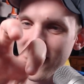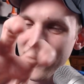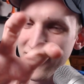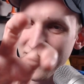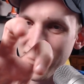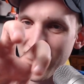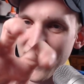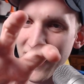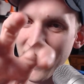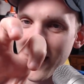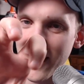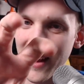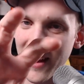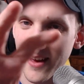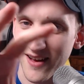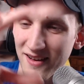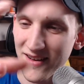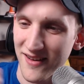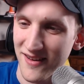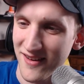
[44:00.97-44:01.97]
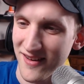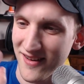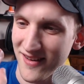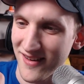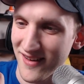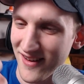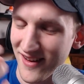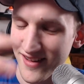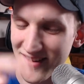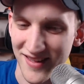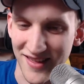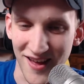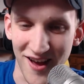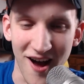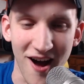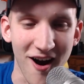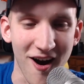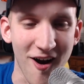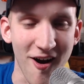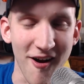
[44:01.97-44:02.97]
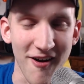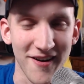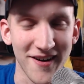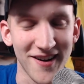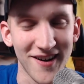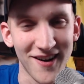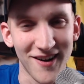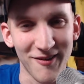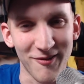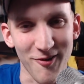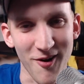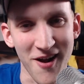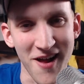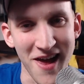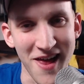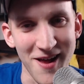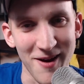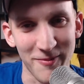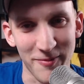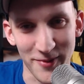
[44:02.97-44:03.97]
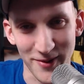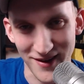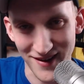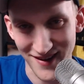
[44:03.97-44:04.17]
Yeah. It's the heart of run it up.